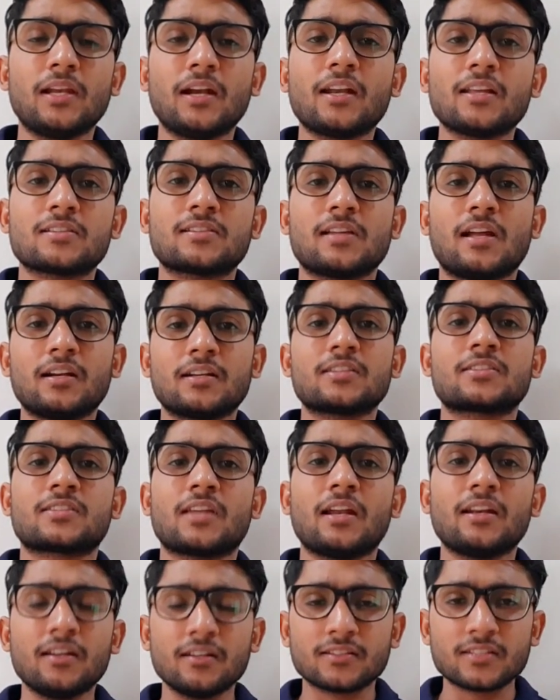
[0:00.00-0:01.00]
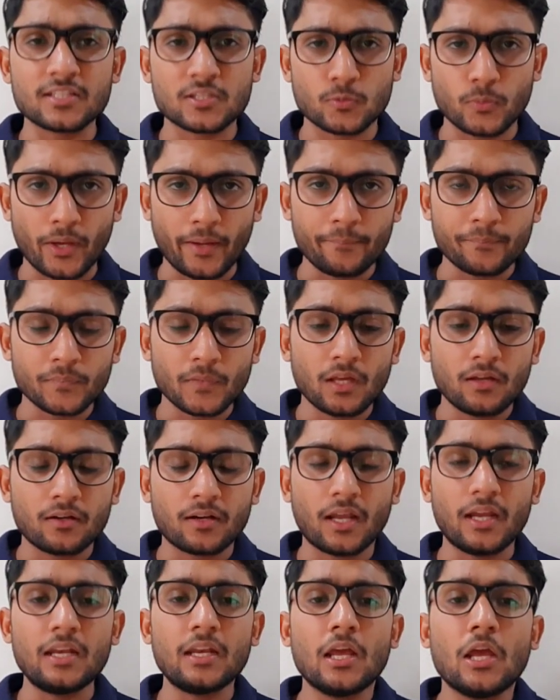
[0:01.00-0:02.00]
let us understand it this way,
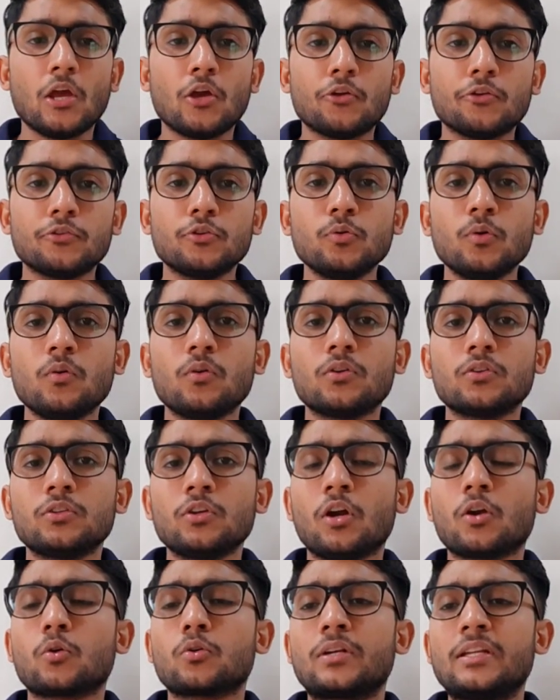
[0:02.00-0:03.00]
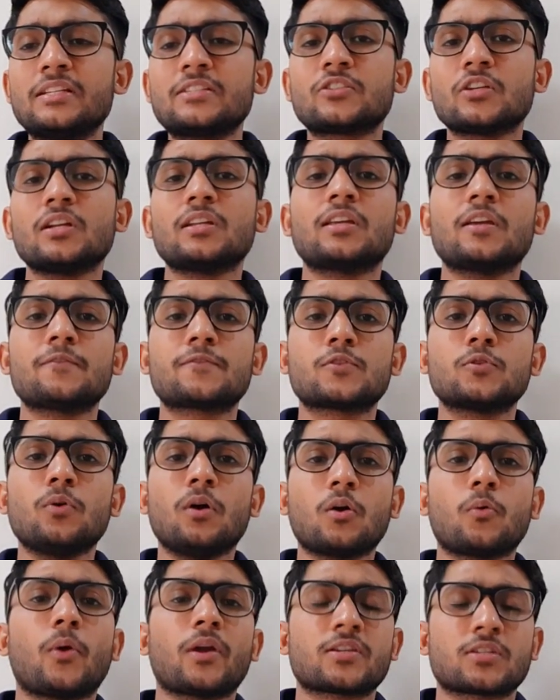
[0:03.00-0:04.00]
right? Your teacher gives you
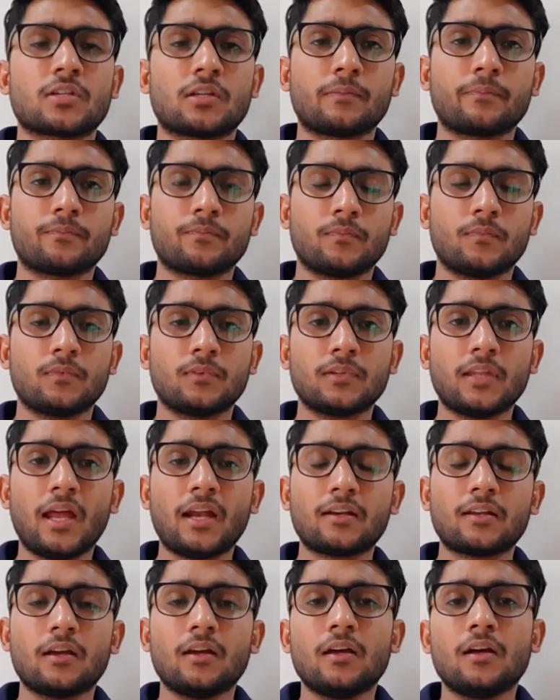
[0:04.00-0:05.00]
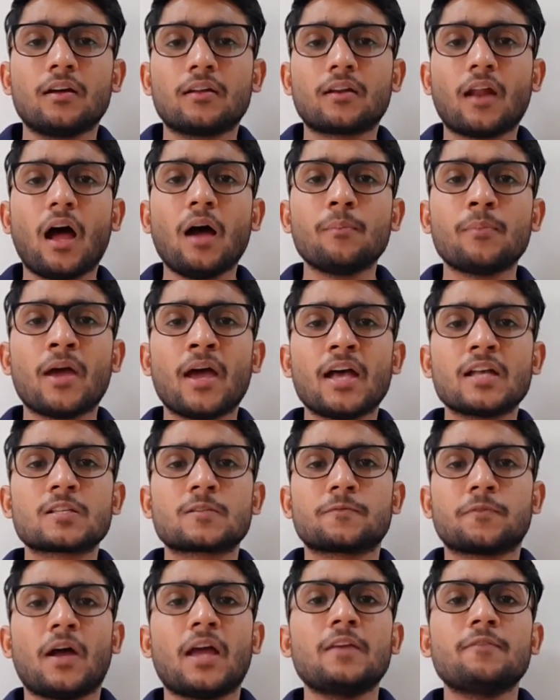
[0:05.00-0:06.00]
a question that Ram
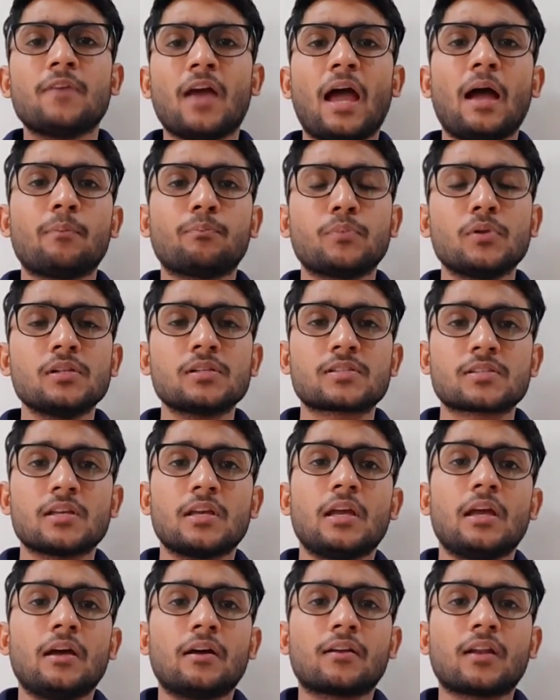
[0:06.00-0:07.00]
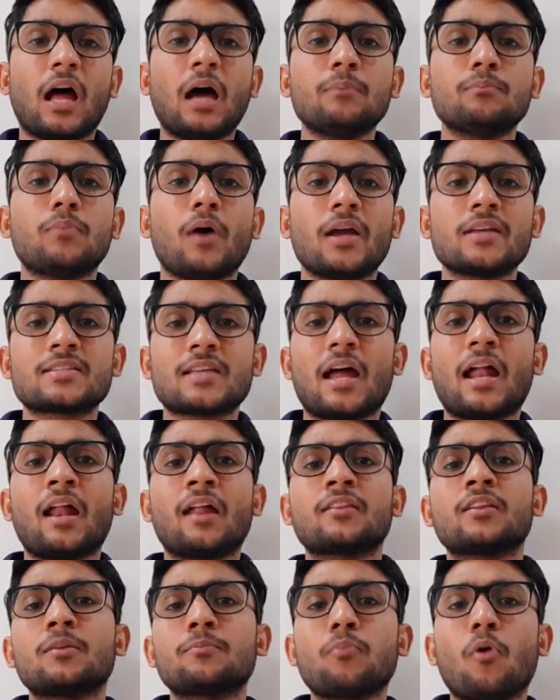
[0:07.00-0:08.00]
has 5 apples. Ram buys
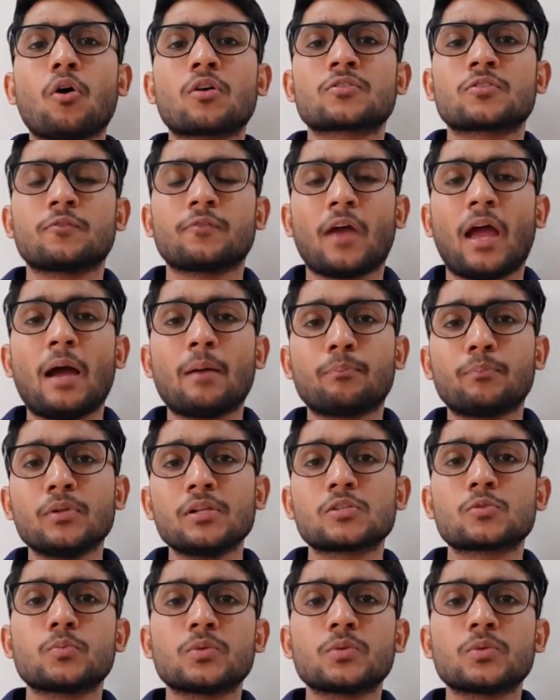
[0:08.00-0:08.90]
another box of apples